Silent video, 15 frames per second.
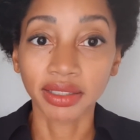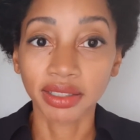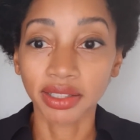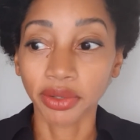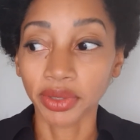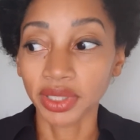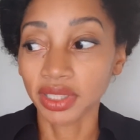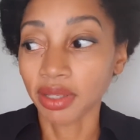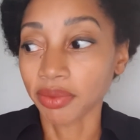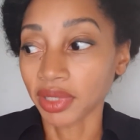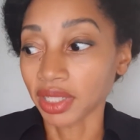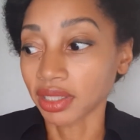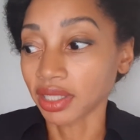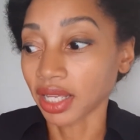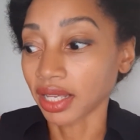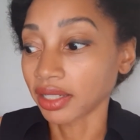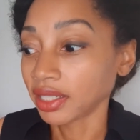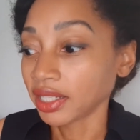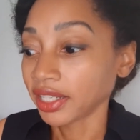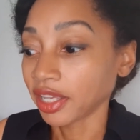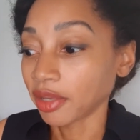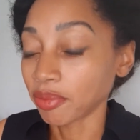so it's something that
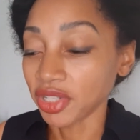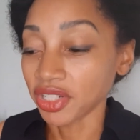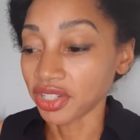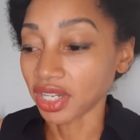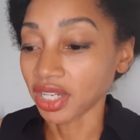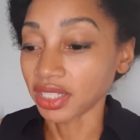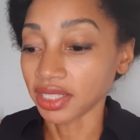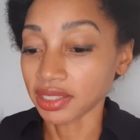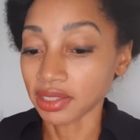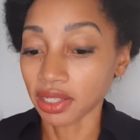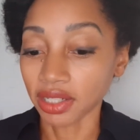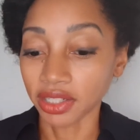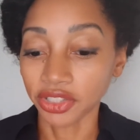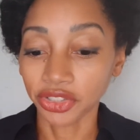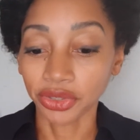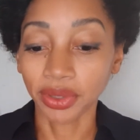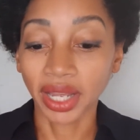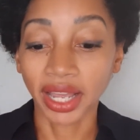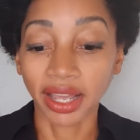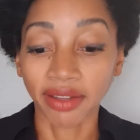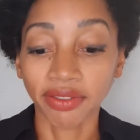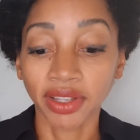can be done as long as you
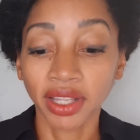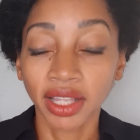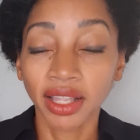have